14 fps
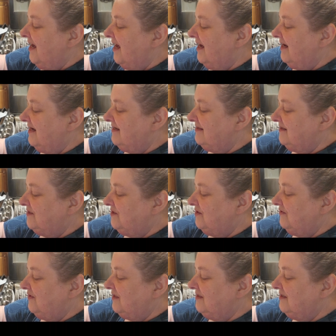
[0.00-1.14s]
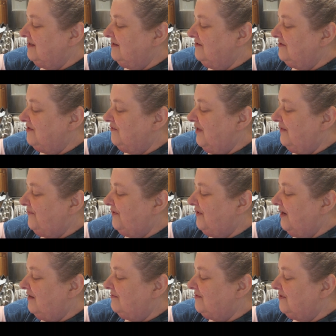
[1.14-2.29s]
I ask that you continue to wrap your
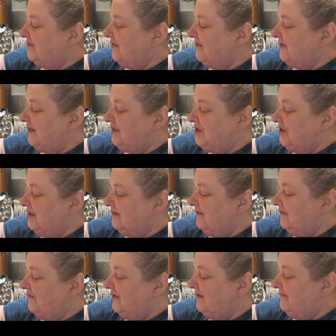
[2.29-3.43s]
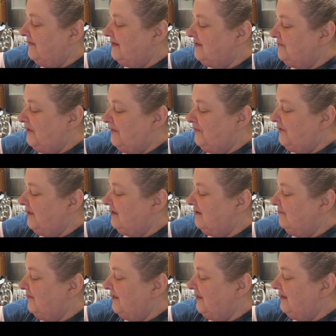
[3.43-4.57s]
arms around each and every one of these people that
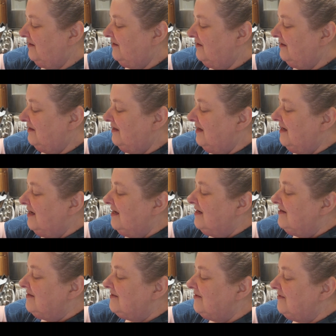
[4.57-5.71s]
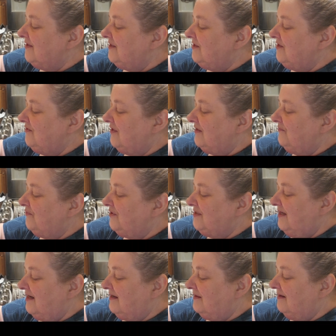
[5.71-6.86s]
come in here so that you can
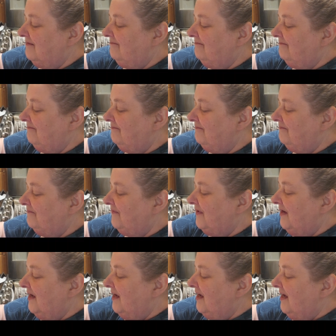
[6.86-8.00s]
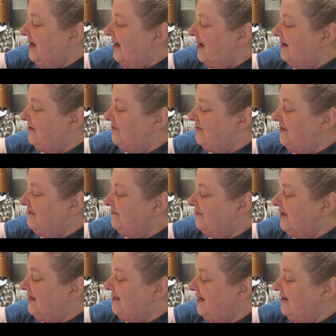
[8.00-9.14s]
protect them. I know that
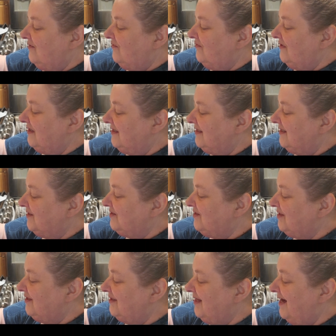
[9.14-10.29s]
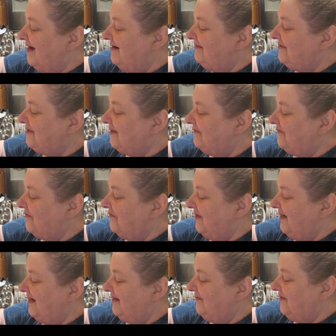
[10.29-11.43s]
right now there's a lot of stuff going
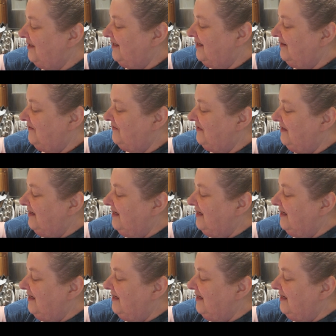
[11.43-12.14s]
on right now